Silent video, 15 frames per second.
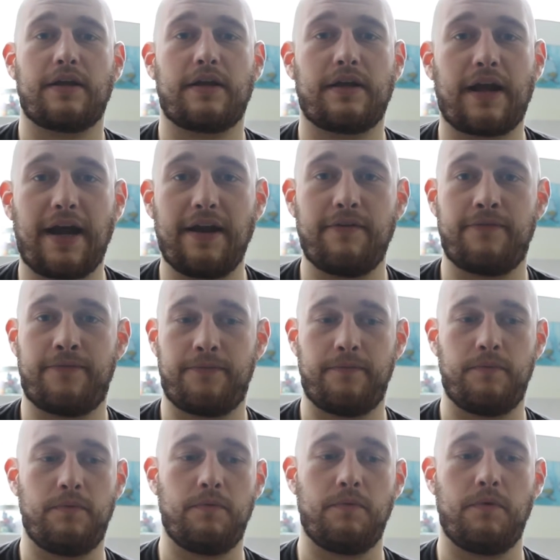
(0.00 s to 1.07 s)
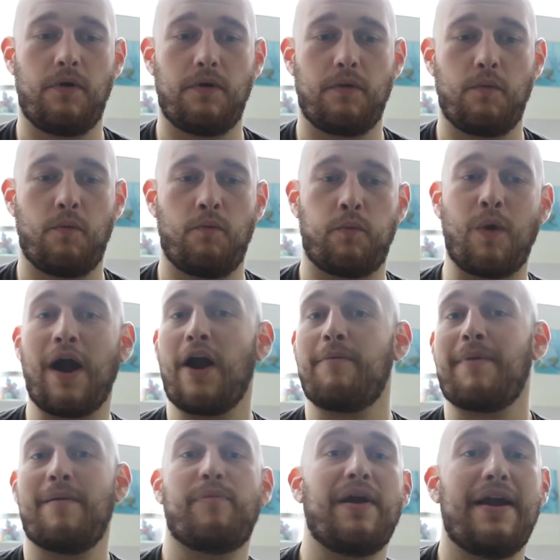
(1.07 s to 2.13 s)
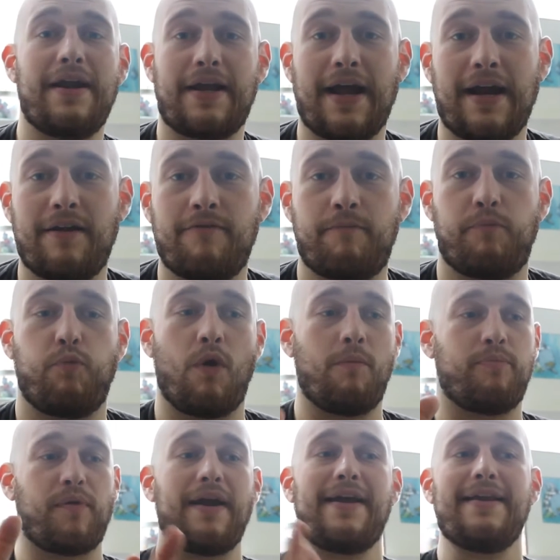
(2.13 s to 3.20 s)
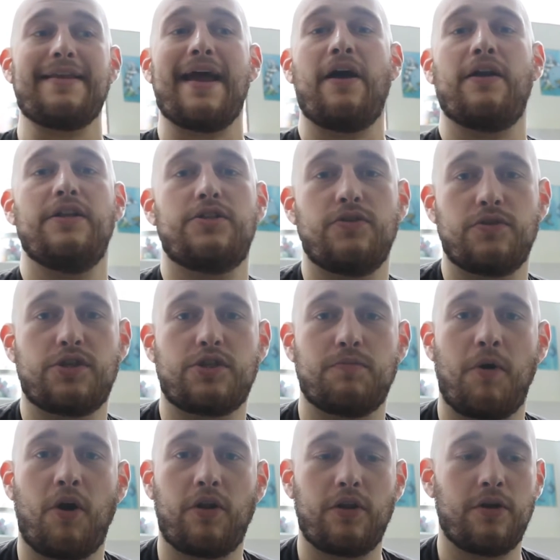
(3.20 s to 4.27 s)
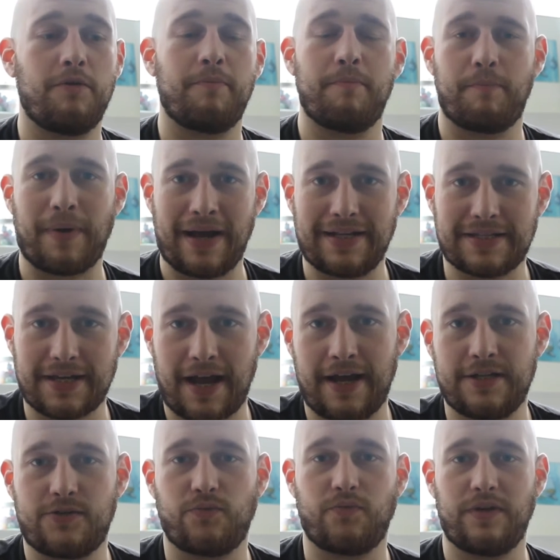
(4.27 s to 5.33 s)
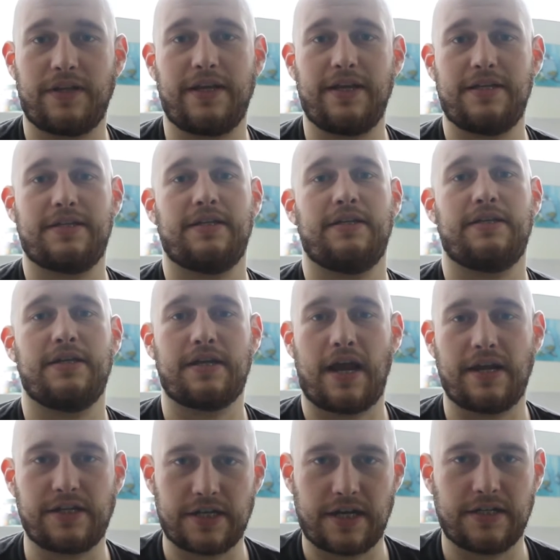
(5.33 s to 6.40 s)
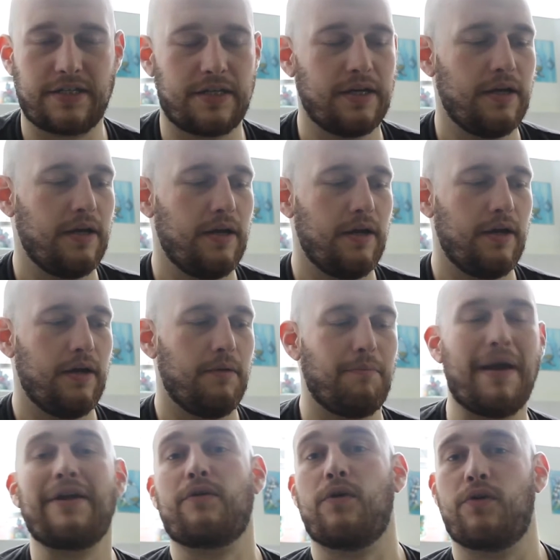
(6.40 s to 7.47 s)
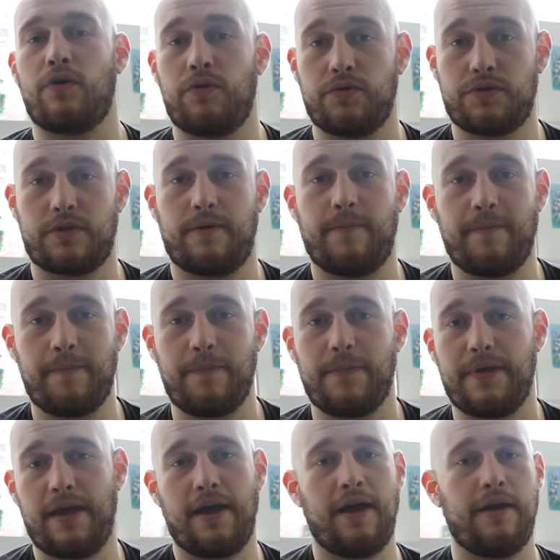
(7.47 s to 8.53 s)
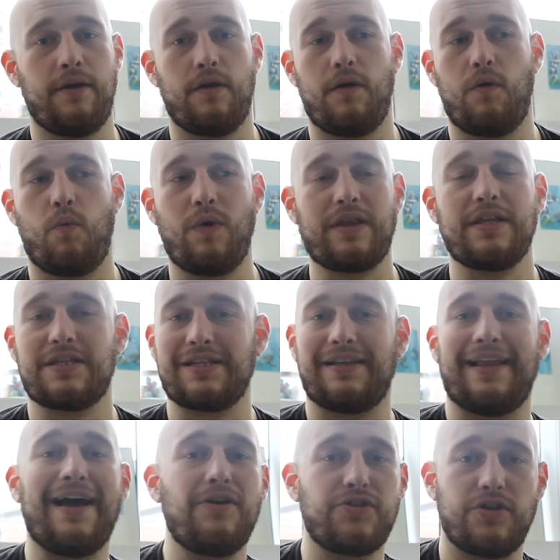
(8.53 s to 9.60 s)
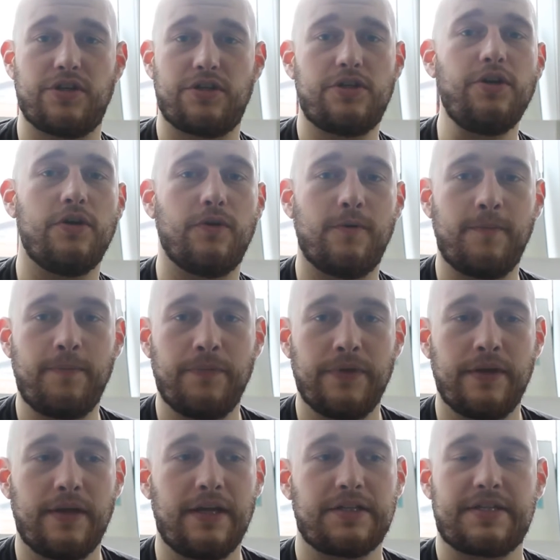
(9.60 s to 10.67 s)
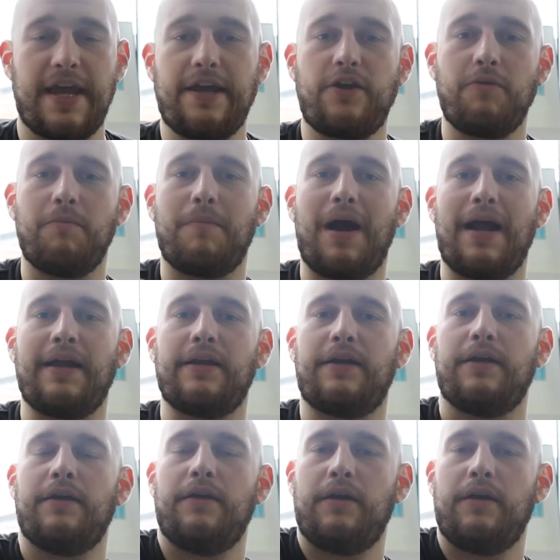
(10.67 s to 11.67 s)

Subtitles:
kind of wired my brain to break it down into smaller, bite-sized, really easy to digest micro goals. And what this allows you to do is take your mind